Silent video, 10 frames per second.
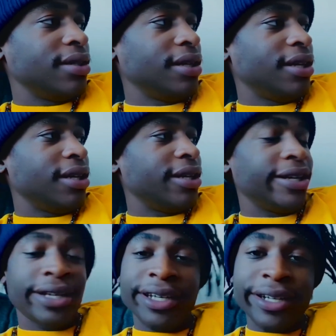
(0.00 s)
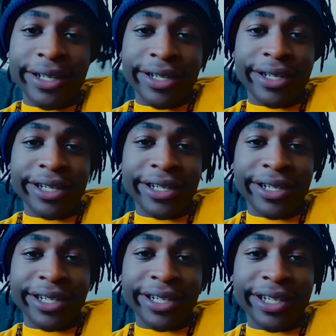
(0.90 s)
Uh,
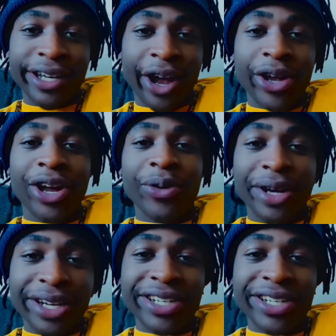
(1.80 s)
are y'all ready